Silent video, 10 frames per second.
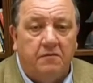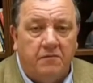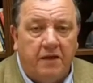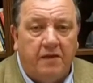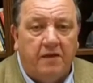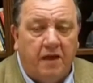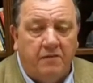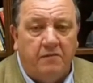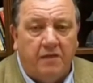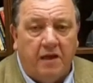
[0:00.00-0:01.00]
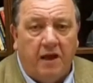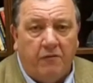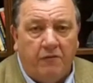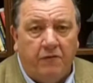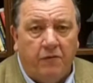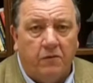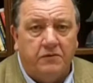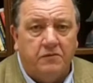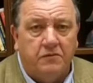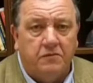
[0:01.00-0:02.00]
they think they like referrals.
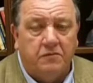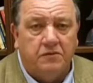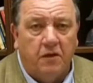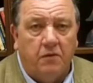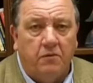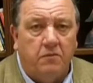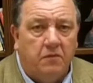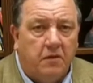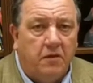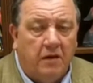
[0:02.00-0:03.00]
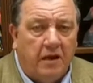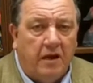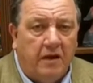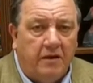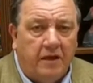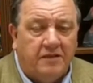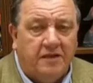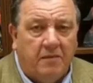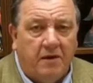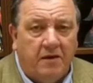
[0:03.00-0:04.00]
So I like, the next
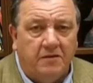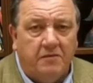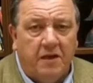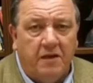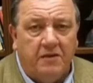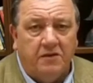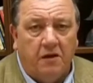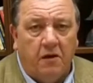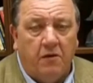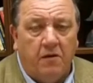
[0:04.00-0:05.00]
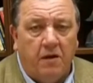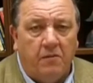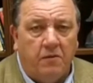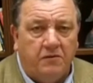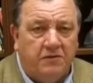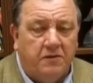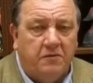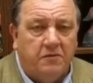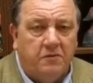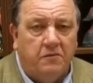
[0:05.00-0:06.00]
time I hear somebody needs a lawyer, I'm going to send them
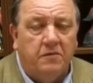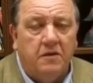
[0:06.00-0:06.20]
to